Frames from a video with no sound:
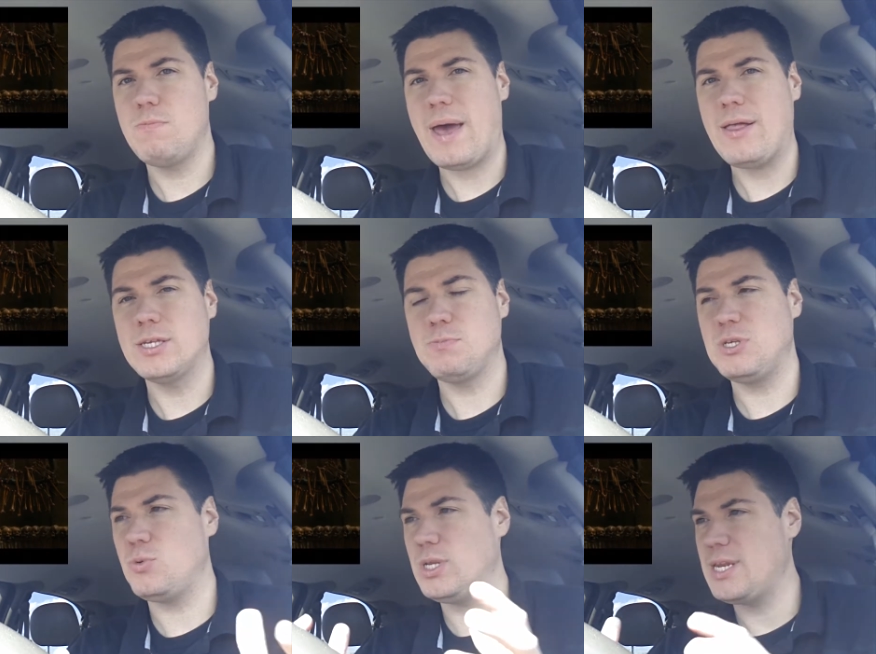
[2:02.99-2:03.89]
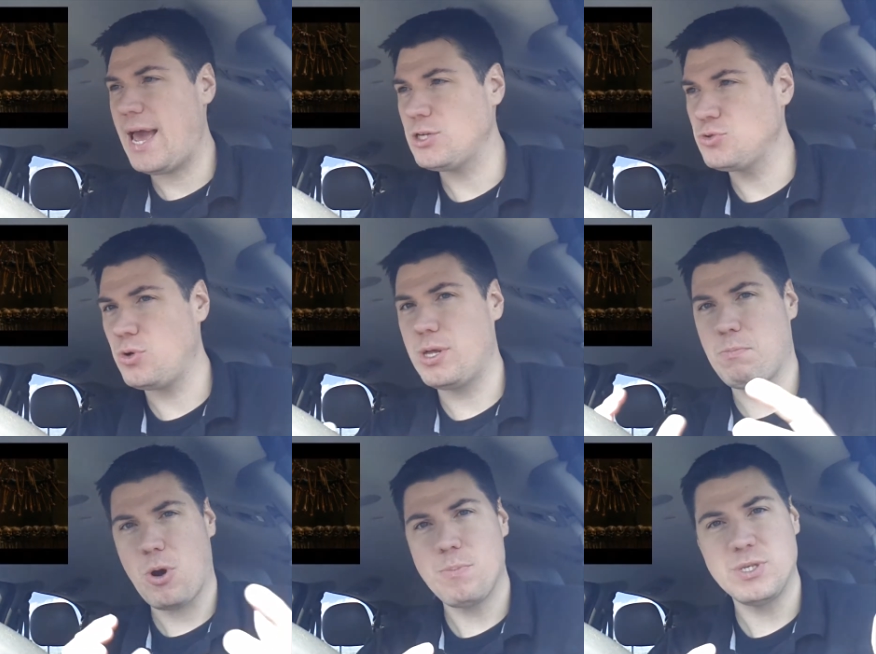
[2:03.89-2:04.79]
balance between natural and
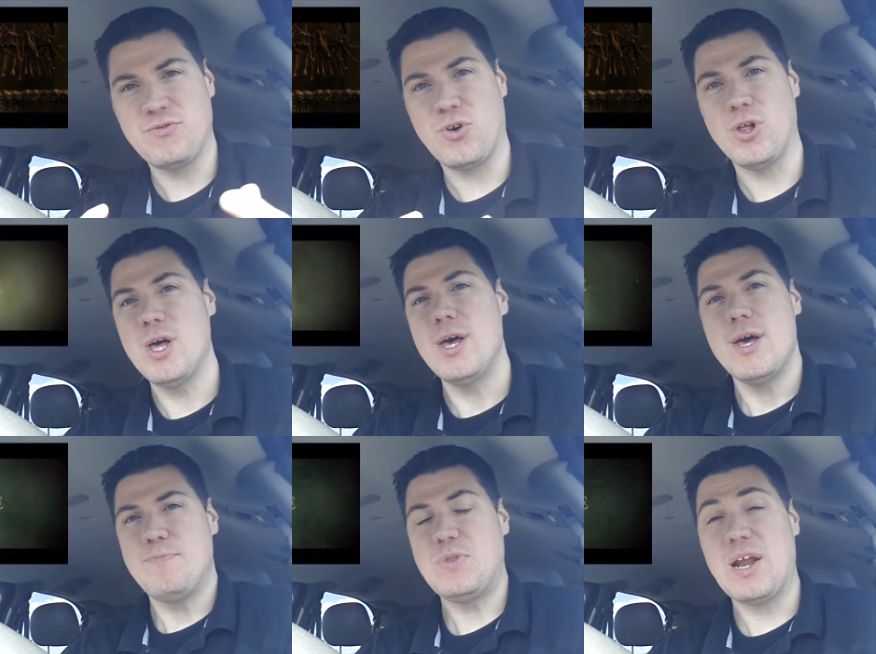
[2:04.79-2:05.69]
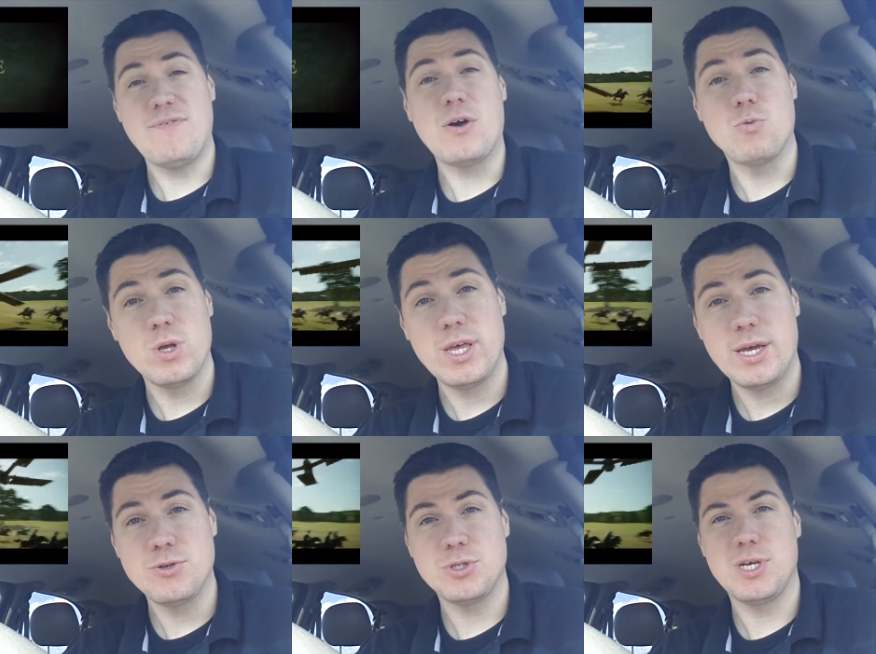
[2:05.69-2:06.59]
purposeful that I found really
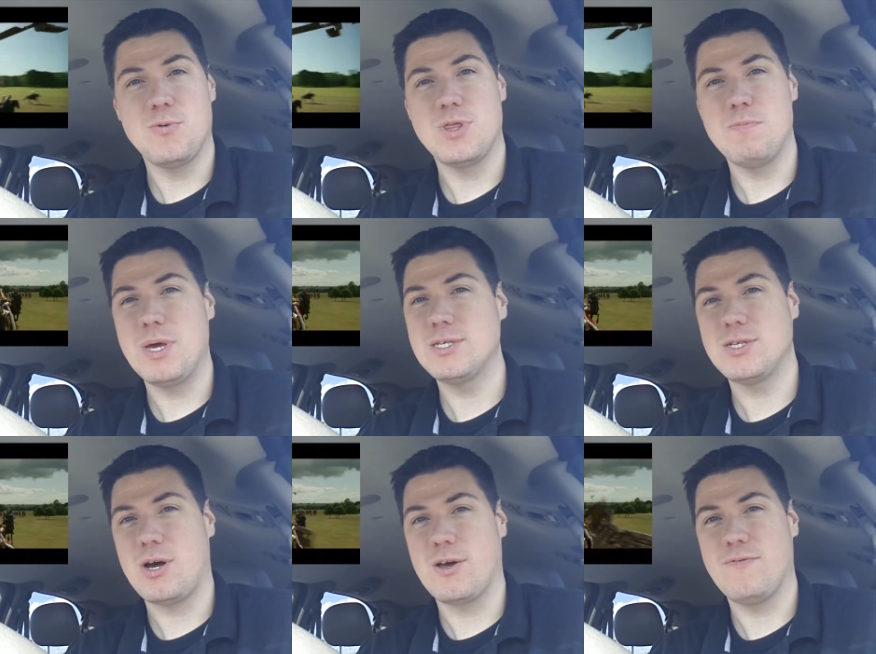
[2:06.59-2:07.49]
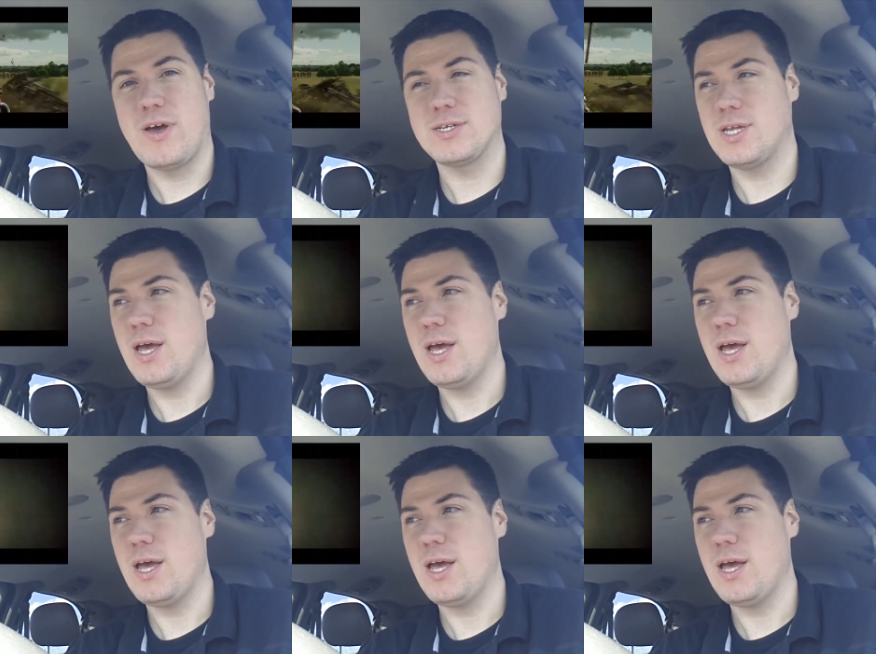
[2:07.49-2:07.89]
interesting with the beanstalk effects.